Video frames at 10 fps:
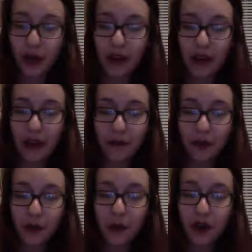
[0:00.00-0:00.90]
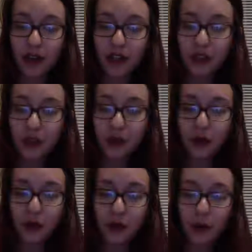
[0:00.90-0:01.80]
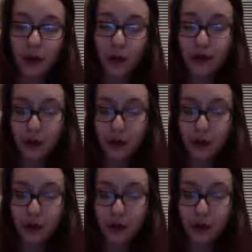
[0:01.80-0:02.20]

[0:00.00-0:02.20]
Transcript: if you wanted to only view